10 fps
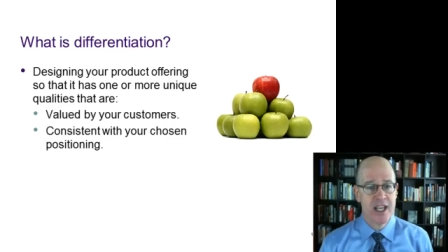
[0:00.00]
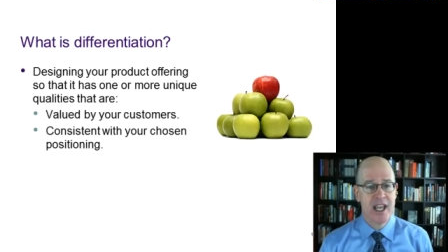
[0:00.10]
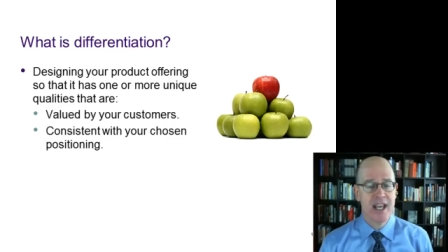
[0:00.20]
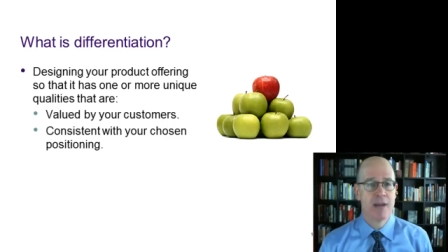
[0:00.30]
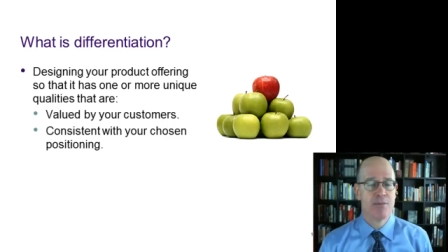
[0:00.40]

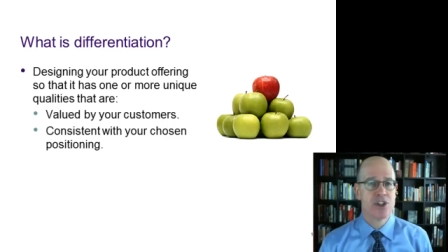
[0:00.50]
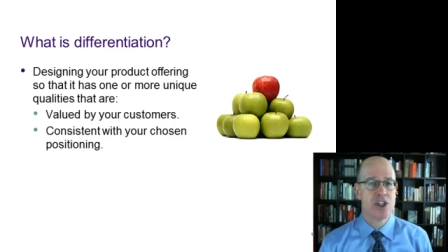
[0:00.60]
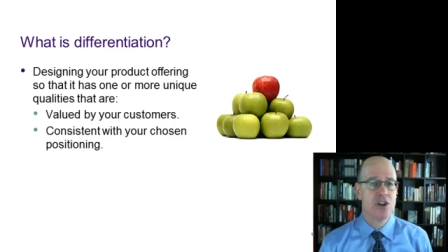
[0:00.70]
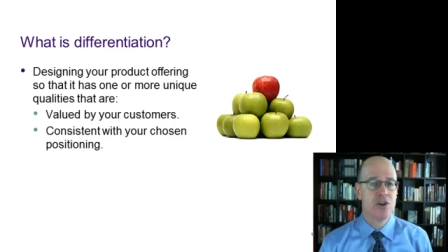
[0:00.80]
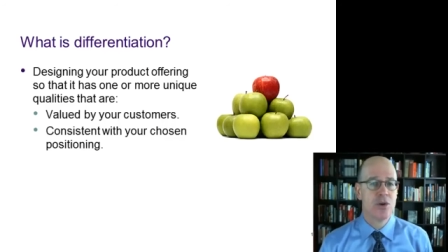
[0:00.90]
and number
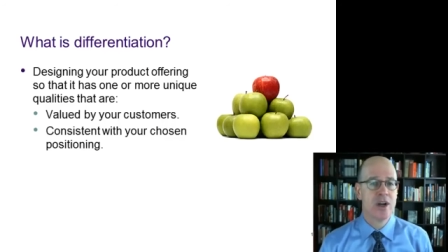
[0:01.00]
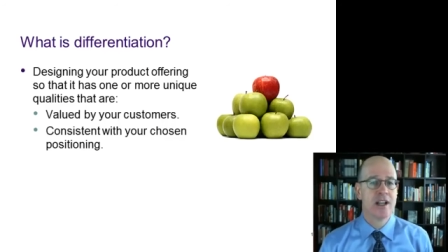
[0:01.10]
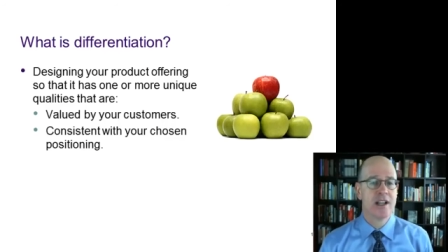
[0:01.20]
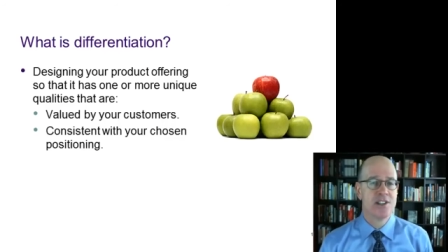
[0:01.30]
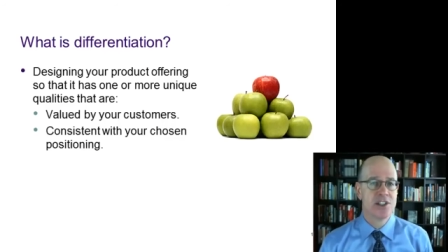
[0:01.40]
two,
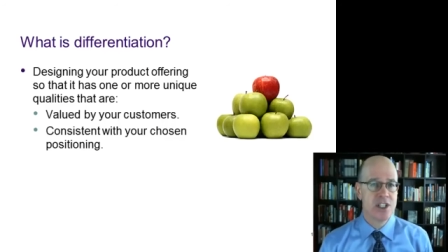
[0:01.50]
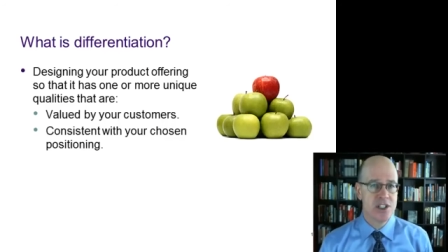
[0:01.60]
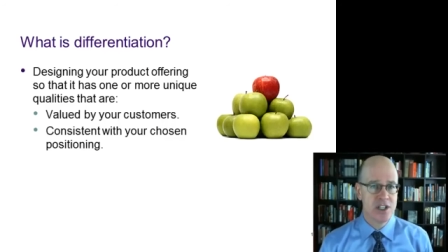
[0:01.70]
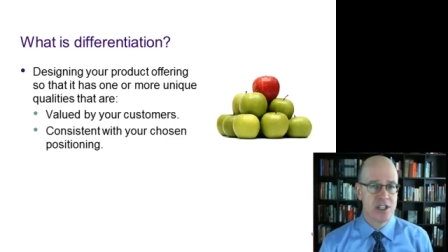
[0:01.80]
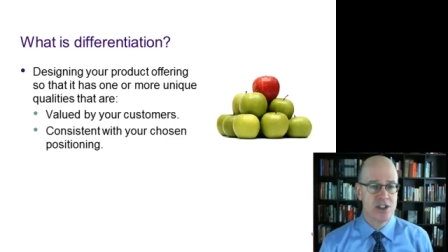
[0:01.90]

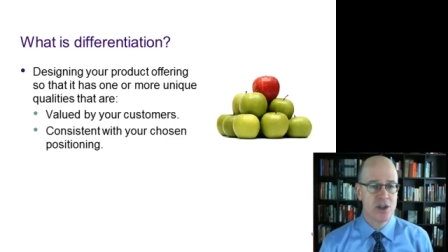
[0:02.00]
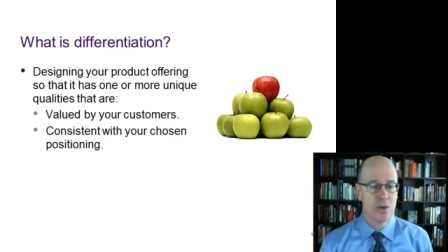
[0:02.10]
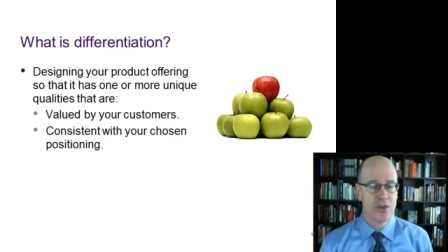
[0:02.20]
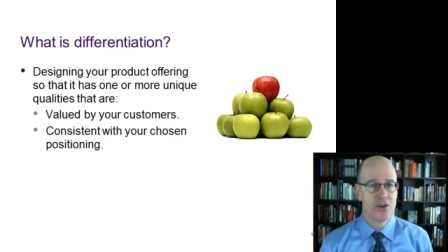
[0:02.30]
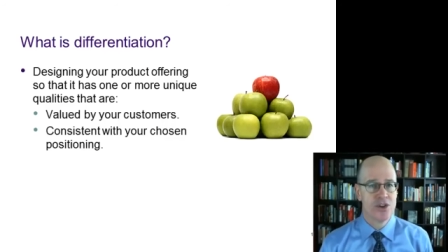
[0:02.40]
consistent
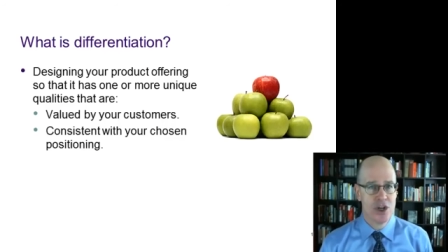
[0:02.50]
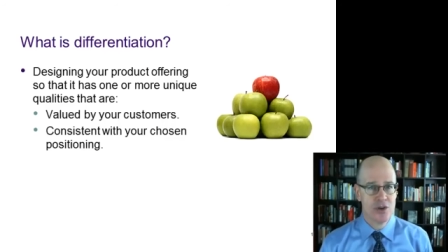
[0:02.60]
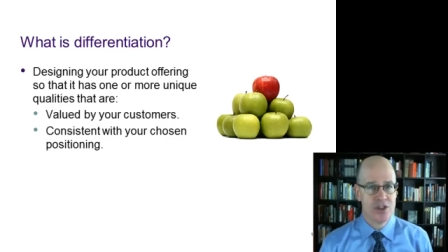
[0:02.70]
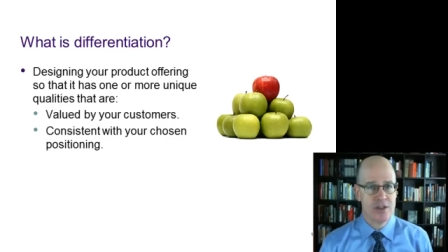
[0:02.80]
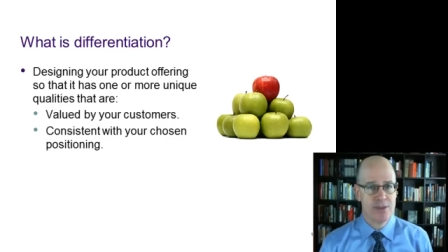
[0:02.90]
with your
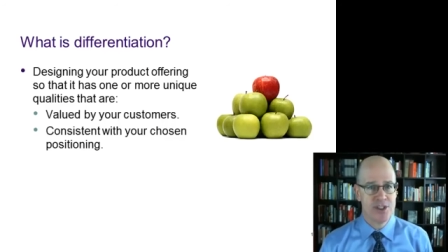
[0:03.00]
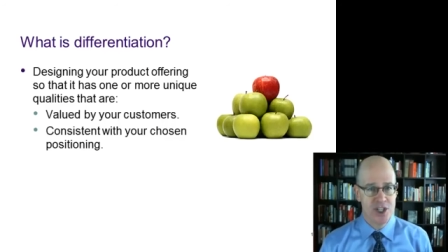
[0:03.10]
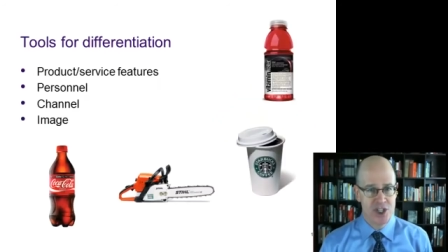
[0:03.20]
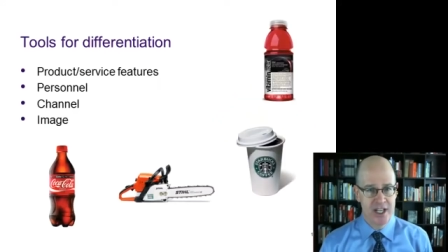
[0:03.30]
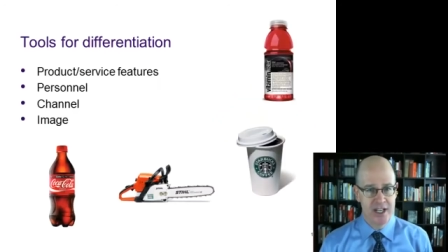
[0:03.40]
chosen
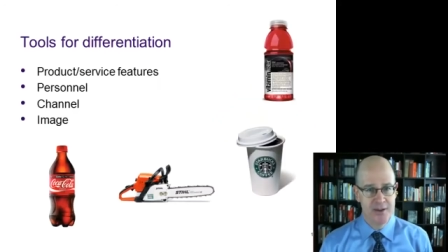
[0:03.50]
positioning.